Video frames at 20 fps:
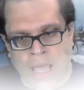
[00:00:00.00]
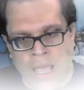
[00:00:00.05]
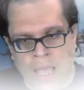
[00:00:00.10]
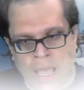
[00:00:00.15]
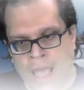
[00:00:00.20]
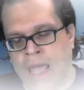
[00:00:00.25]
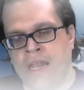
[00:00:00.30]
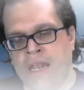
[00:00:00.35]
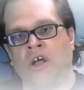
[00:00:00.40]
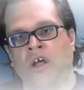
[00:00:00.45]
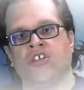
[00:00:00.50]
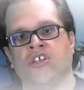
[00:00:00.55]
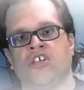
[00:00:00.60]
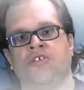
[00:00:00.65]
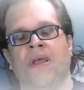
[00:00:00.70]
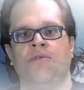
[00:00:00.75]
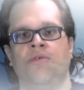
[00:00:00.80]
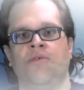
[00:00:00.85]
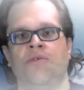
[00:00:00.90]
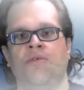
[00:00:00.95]
not
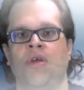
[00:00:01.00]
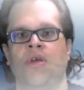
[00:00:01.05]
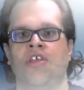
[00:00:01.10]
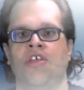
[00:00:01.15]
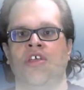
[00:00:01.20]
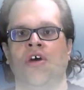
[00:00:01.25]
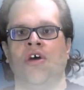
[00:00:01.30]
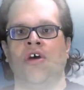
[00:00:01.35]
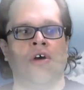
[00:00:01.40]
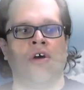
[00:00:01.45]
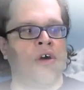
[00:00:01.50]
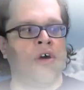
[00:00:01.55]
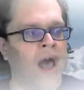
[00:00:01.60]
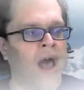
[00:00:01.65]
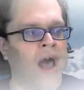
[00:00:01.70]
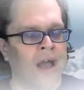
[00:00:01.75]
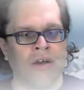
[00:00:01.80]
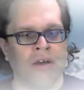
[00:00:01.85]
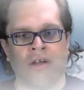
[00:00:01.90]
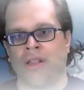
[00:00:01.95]
speaking with your
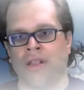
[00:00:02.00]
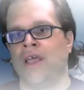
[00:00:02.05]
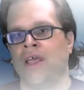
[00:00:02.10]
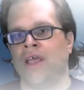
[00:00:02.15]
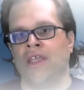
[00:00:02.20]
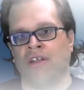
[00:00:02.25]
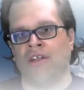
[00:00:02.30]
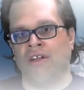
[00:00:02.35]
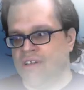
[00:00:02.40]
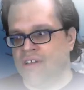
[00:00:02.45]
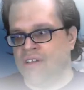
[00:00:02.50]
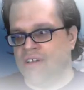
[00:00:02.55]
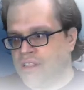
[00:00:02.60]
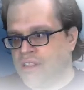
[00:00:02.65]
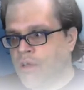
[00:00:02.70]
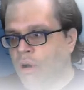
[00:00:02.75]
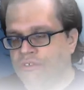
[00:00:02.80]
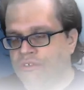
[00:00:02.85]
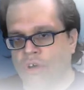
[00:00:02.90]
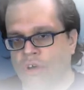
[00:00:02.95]
uncle, as you
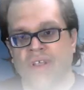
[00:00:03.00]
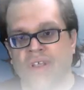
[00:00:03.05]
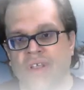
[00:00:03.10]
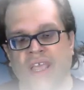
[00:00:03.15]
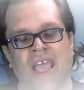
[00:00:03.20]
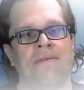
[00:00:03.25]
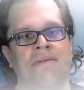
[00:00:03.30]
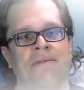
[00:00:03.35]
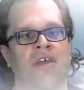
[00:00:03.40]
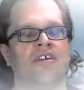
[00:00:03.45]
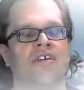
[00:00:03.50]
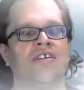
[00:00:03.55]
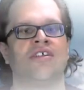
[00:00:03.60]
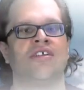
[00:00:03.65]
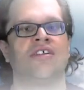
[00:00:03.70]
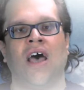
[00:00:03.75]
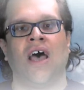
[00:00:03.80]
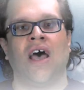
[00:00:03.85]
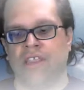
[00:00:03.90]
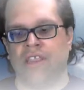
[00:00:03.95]
let go of those
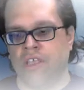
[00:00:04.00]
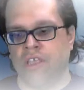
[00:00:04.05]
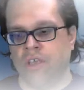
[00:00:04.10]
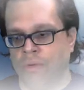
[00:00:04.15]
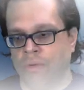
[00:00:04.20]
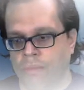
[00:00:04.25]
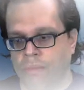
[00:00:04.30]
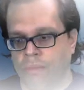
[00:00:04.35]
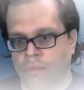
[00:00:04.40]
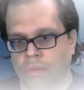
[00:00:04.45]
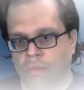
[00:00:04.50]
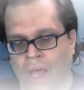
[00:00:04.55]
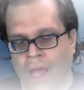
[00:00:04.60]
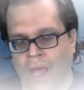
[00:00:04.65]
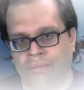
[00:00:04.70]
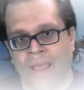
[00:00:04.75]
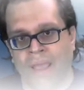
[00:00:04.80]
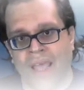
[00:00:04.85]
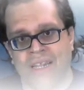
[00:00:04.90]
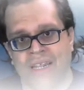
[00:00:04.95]
behaviors and you
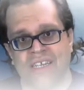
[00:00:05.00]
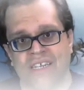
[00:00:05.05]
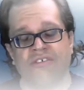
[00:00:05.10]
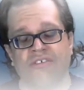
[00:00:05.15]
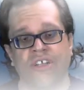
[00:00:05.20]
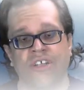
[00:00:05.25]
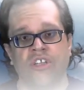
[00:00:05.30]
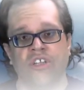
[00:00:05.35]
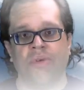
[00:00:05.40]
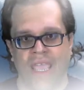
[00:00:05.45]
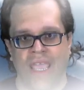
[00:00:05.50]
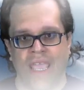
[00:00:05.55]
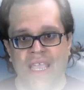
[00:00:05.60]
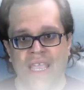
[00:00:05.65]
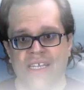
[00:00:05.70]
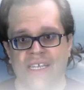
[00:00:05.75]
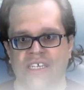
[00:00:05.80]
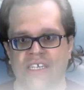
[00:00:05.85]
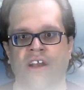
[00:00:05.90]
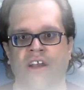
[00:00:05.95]
advance, it's going to be
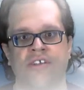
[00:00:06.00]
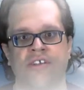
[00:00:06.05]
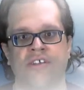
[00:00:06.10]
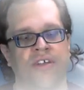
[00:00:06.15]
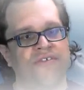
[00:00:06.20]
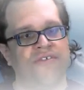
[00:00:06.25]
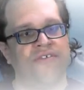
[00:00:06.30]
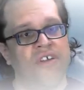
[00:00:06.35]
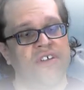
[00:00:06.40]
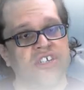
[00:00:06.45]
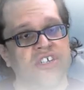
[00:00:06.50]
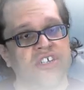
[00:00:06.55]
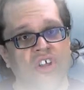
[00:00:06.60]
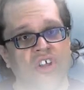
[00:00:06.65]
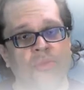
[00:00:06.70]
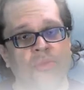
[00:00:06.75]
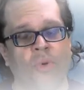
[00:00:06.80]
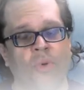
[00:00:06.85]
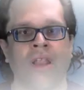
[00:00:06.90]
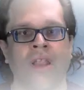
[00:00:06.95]
easier. So if there is
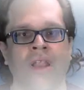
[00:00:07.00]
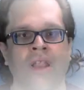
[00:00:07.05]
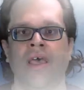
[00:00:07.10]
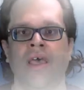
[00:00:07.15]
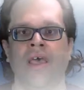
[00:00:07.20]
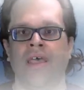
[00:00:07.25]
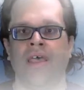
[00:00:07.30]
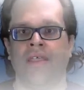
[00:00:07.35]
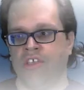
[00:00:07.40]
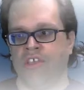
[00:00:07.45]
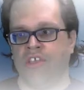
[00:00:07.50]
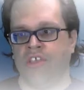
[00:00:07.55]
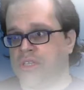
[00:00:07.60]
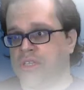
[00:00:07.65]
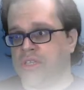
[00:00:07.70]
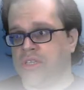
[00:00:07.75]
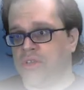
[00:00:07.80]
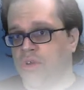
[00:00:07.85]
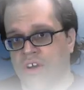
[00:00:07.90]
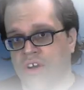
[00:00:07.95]
someone that you
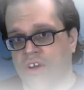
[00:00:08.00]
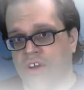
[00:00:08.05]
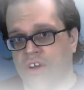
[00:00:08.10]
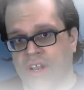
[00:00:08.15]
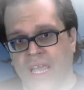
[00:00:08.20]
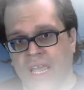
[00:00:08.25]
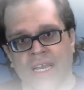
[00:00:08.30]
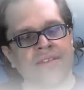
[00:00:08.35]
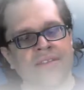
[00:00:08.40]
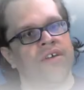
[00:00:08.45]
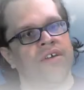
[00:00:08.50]
want to reconnect